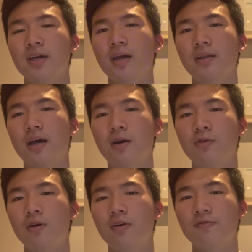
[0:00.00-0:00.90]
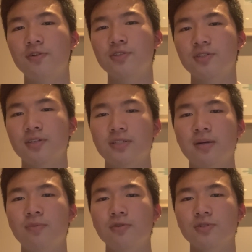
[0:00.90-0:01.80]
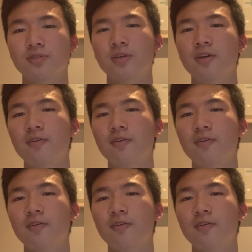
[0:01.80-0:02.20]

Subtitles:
and I will offer examples,